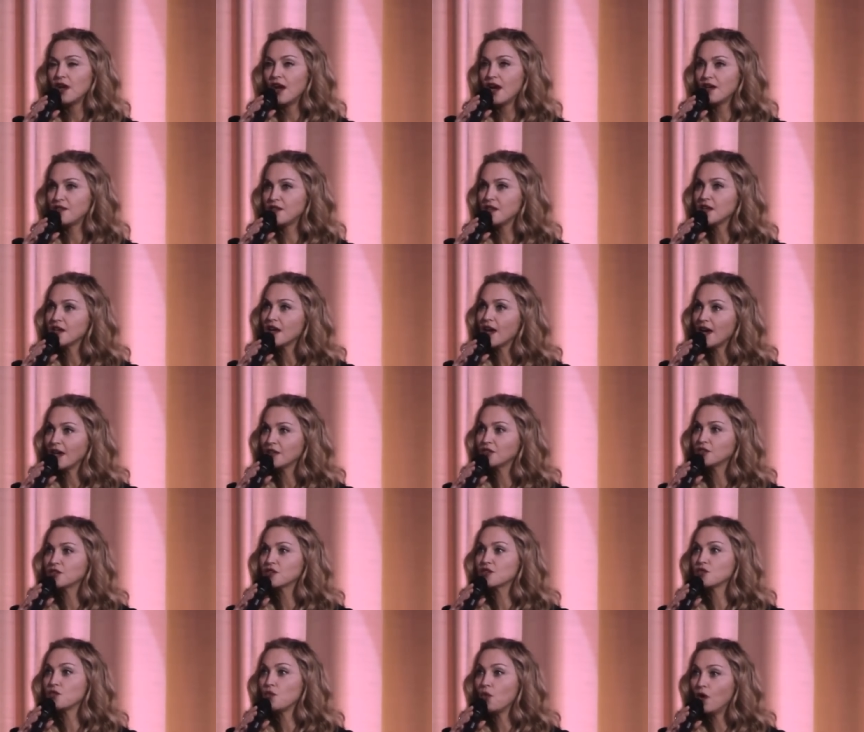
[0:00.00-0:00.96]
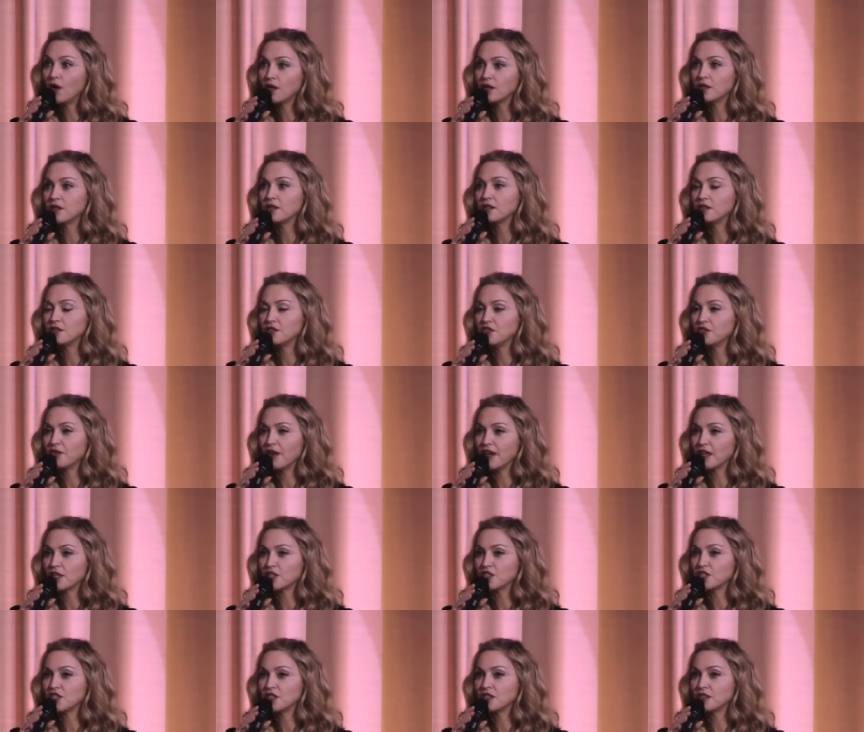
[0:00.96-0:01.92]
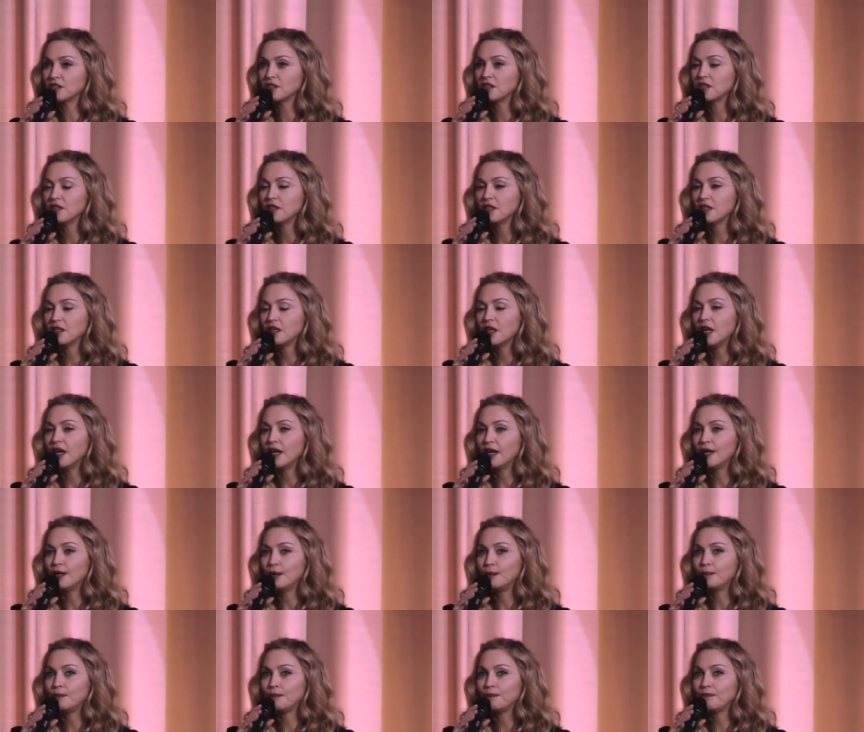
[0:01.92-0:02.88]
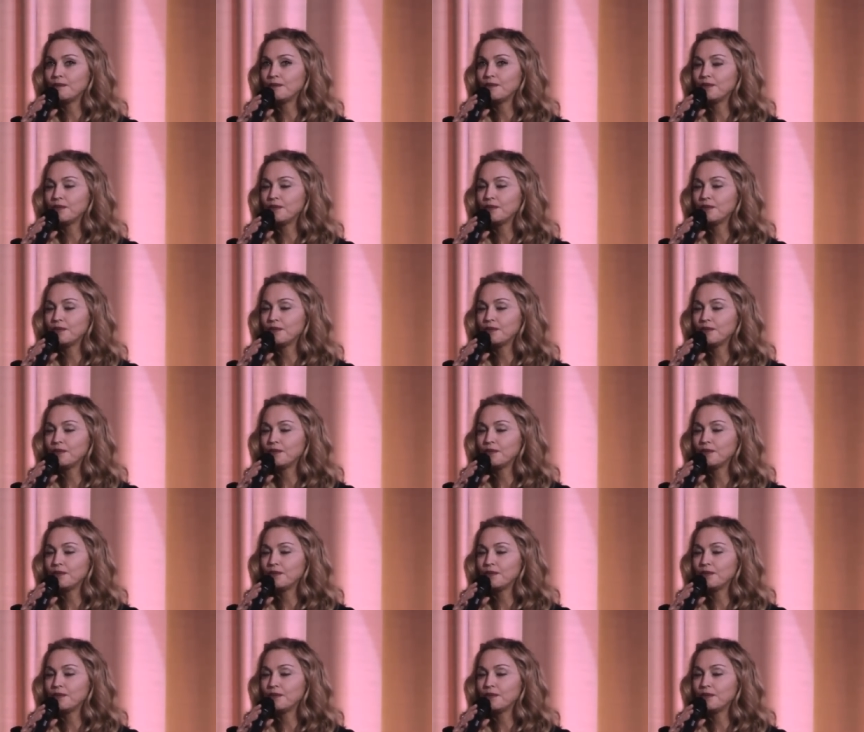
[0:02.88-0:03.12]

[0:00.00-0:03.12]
I think actors want direction. Um,